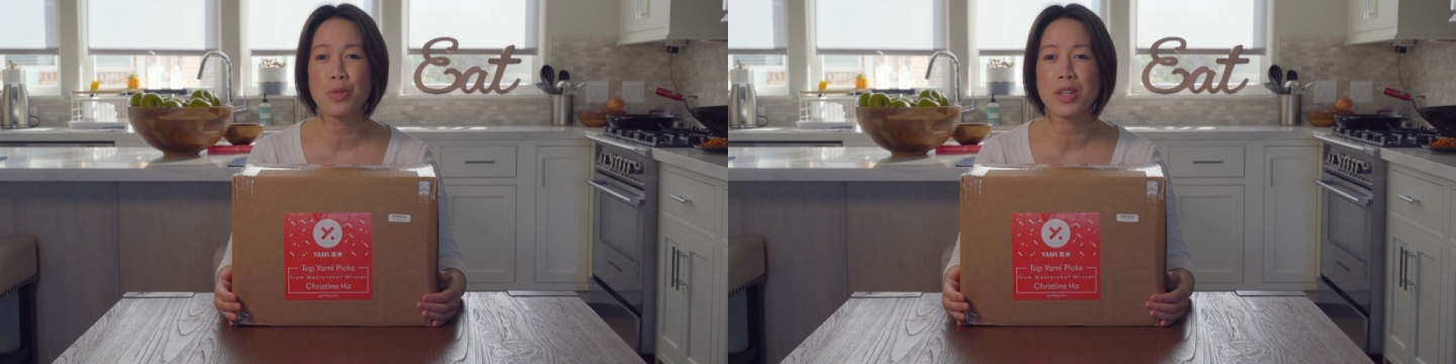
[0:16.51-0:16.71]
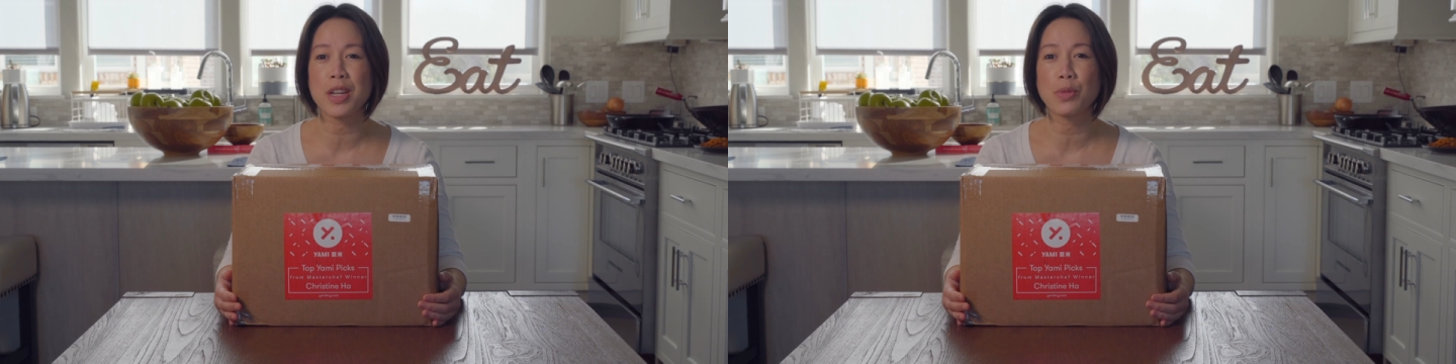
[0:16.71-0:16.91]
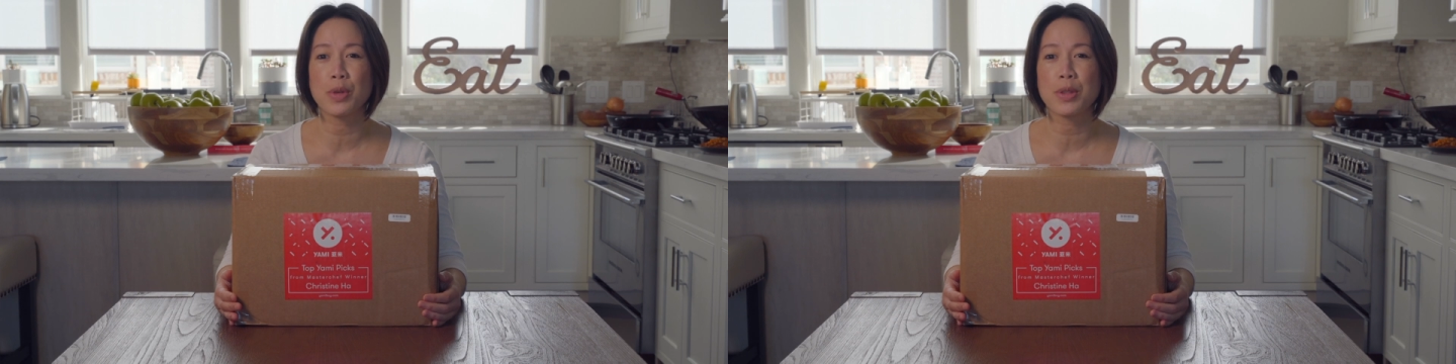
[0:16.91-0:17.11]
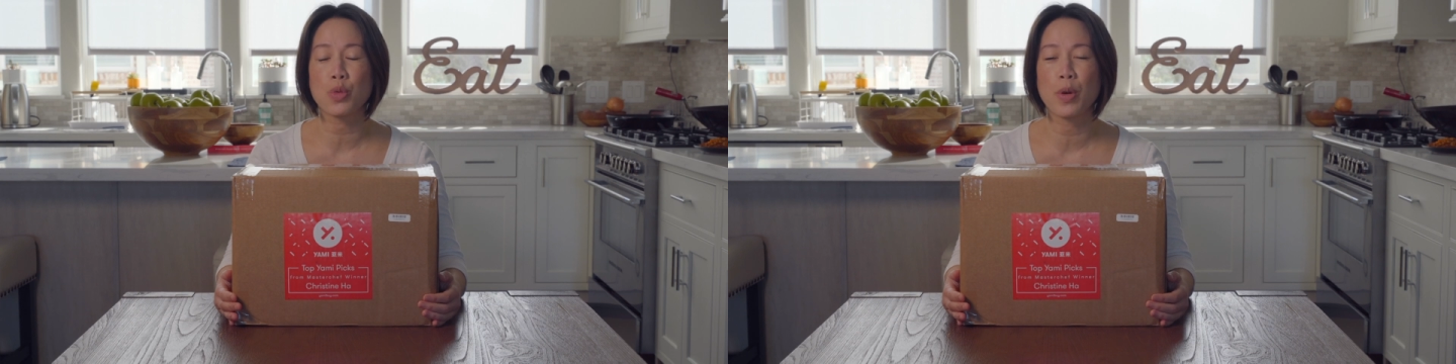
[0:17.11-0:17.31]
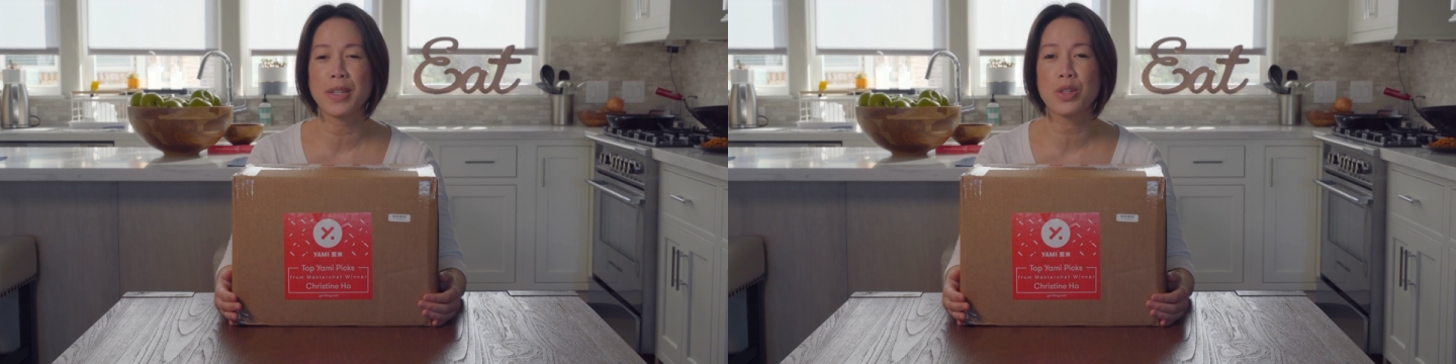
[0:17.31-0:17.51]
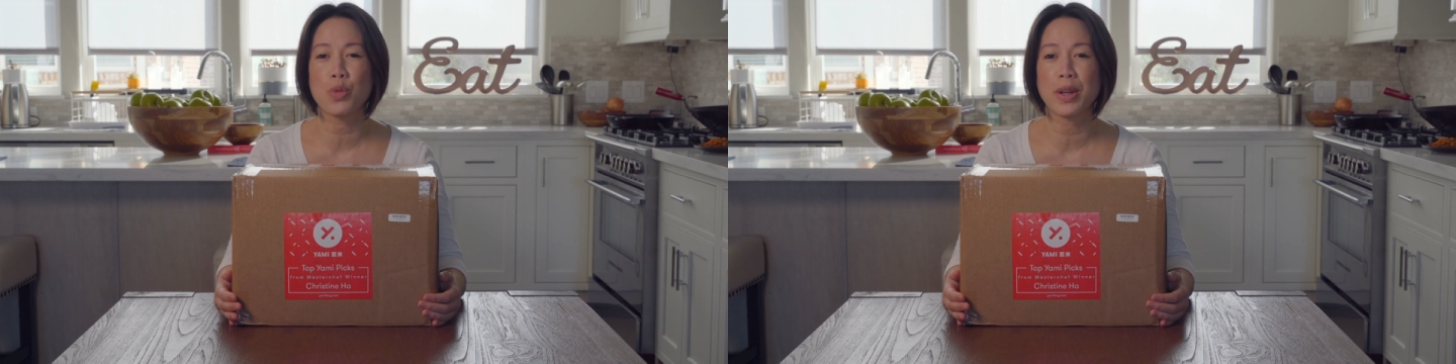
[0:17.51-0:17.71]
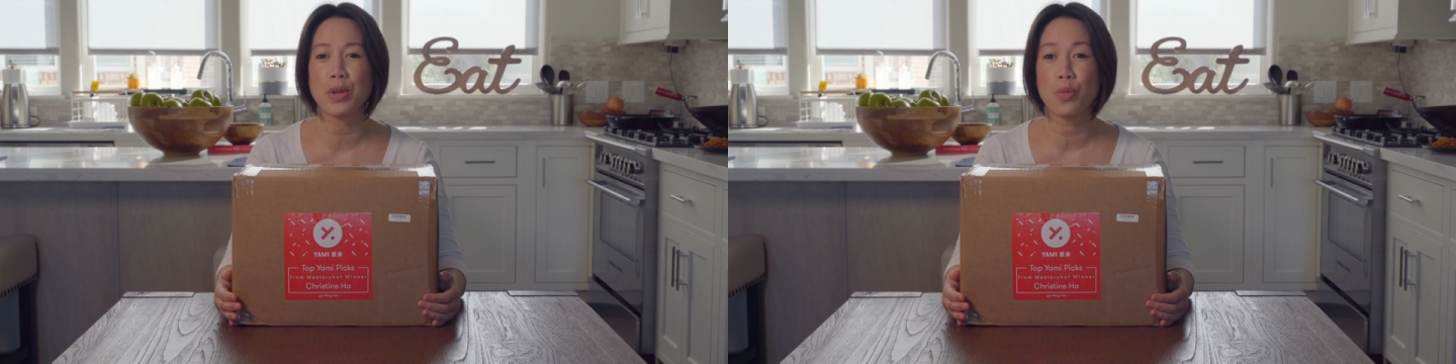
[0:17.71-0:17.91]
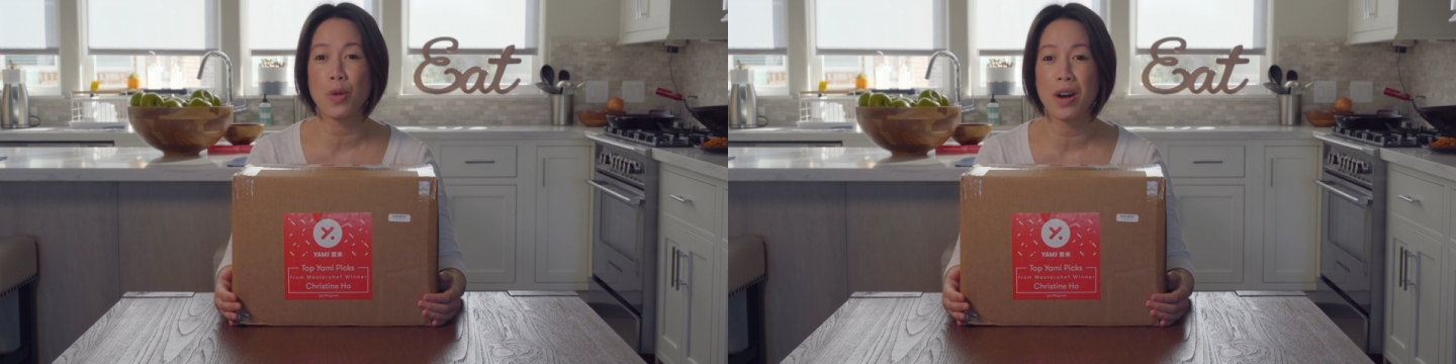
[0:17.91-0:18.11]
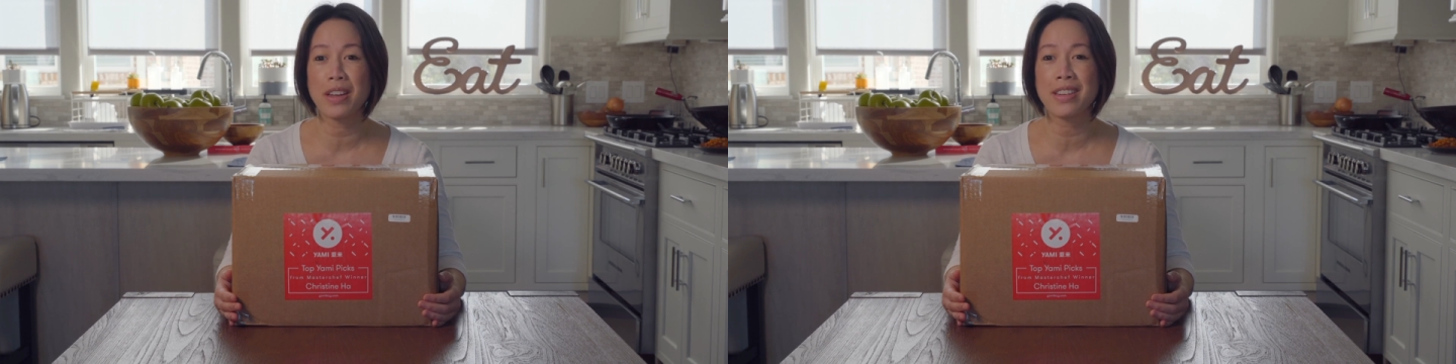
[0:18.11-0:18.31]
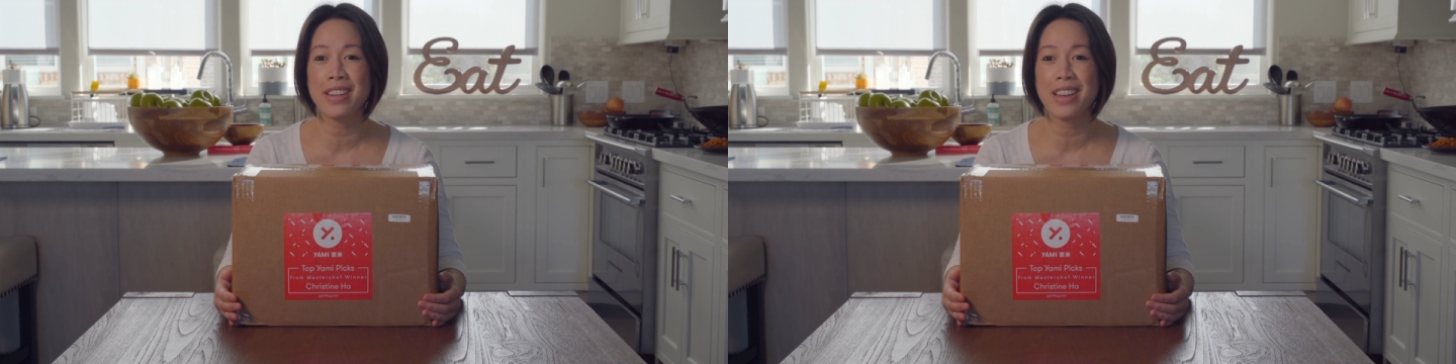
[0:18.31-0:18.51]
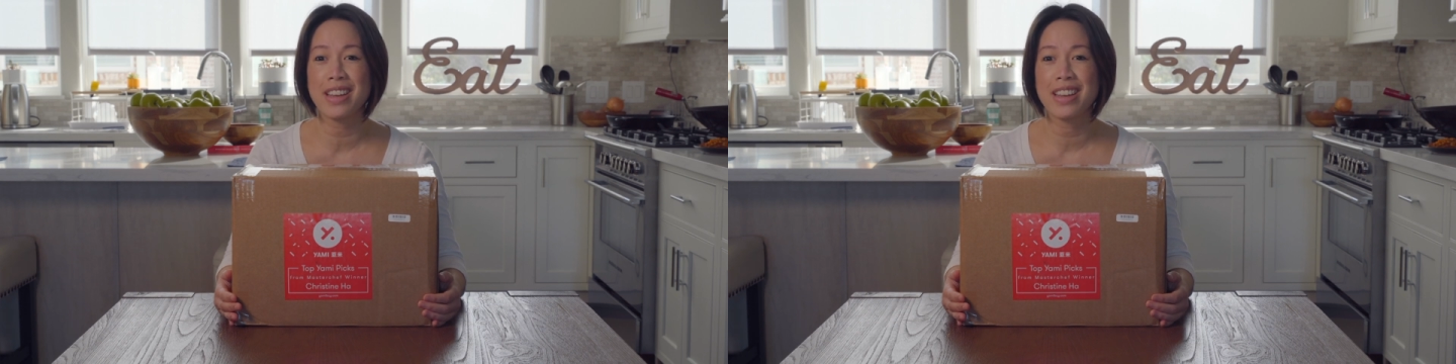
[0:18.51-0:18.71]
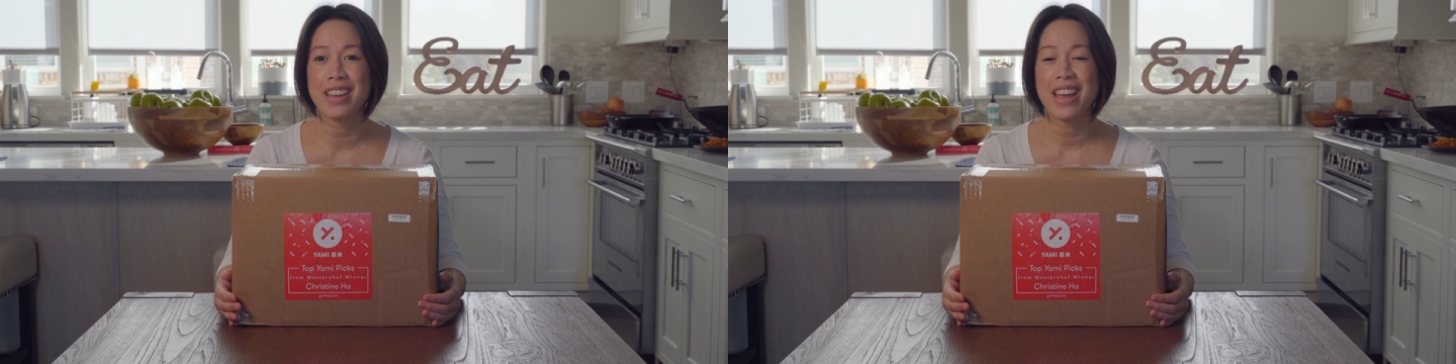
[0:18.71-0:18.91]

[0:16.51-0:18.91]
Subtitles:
We're done with 2021.